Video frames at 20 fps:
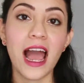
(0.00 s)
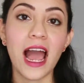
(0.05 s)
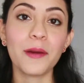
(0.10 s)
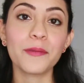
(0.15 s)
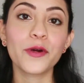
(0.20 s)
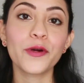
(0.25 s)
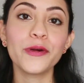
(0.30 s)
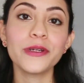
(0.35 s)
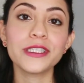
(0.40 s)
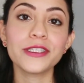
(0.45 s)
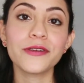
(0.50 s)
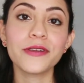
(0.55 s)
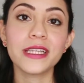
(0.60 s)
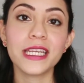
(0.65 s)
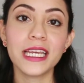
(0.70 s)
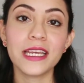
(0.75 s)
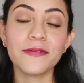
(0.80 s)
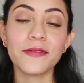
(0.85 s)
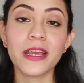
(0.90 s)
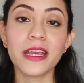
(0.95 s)
I'm going to
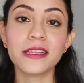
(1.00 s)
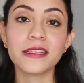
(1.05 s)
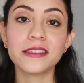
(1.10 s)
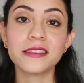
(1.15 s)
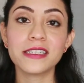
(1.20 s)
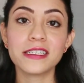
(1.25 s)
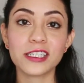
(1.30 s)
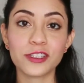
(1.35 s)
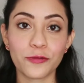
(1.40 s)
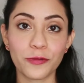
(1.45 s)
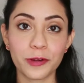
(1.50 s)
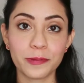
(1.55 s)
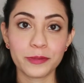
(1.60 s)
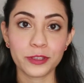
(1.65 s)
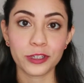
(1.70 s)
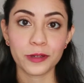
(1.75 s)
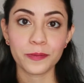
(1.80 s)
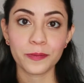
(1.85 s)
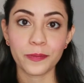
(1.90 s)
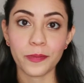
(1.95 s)
leave in the
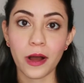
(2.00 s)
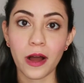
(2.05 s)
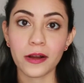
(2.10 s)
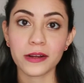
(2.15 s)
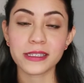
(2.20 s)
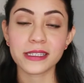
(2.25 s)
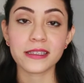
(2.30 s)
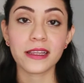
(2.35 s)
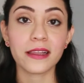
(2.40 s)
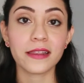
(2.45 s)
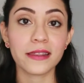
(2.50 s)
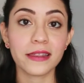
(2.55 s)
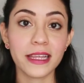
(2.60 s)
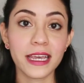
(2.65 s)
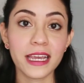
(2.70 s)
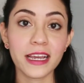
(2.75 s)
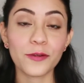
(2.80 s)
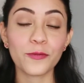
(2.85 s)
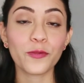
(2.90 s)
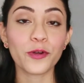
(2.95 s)
description box the
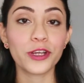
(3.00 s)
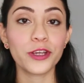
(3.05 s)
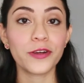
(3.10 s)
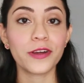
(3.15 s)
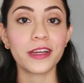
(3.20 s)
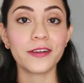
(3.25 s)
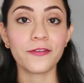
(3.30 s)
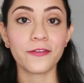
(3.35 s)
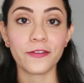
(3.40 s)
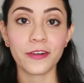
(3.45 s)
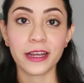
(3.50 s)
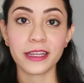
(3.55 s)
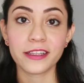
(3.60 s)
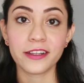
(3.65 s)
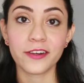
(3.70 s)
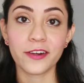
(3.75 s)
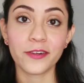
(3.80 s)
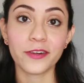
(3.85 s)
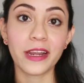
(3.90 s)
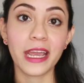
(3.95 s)
link where you can find
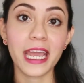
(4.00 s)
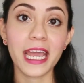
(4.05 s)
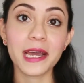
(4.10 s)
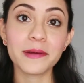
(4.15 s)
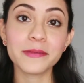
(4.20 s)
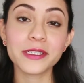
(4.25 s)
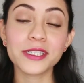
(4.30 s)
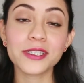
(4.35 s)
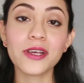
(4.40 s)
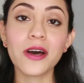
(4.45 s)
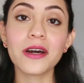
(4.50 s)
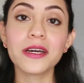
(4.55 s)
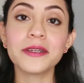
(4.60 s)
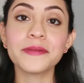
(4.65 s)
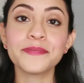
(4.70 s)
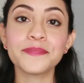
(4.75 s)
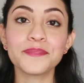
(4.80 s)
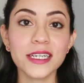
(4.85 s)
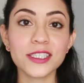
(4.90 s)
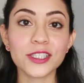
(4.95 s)
it on
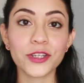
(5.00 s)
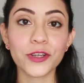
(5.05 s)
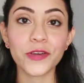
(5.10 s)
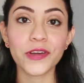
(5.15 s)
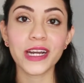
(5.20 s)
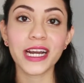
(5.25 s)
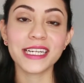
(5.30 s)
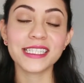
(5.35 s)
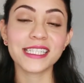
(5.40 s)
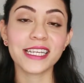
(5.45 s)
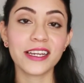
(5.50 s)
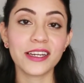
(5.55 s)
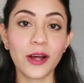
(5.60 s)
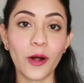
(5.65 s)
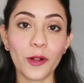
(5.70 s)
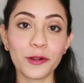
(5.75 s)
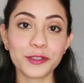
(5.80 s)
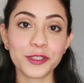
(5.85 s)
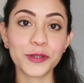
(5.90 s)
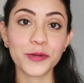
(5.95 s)
Amazon so you guys can
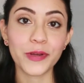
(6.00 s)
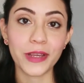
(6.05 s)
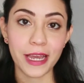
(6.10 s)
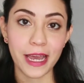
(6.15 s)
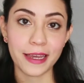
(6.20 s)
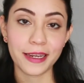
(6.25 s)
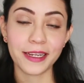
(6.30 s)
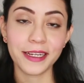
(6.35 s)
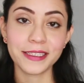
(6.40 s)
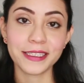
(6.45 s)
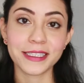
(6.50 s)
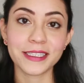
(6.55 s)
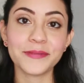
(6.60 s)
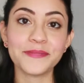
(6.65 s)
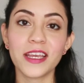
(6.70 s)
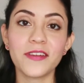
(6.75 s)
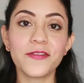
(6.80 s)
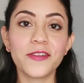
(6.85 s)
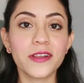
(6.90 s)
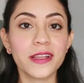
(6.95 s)
also get it.
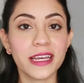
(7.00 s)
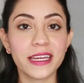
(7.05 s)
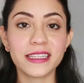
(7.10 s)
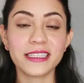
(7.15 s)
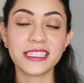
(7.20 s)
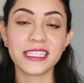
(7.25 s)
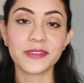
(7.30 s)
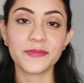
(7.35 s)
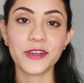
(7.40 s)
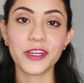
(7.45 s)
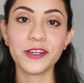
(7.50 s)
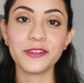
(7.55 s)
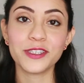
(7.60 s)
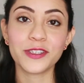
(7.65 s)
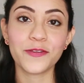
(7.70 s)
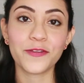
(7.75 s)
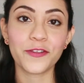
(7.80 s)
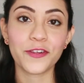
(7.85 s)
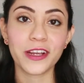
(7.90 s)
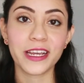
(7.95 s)
If you like this video,
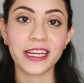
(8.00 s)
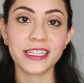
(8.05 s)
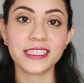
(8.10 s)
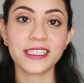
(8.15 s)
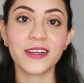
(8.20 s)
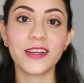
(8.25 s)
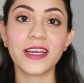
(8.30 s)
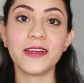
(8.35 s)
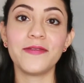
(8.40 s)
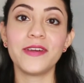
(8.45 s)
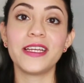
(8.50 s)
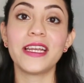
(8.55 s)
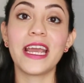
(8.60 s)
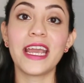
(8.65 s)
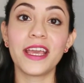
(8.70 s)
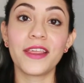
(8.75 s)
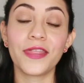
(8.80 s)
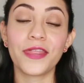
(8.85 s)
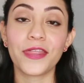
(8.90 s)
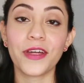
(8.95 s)
don't forget to give it
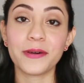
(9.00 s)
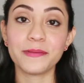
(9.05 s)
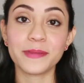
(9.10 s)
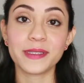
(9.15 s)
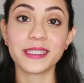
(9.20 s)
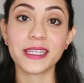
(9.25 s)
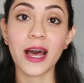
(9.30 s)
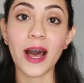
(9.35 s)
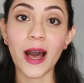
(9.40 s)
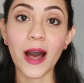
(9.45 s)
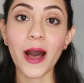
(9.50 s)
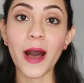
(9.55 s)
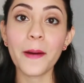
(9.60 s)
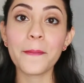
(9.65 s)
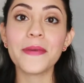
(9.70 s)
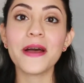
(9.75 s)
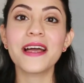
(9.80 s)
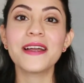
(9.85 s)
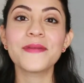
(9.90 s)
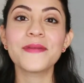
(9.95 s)
a thumbs up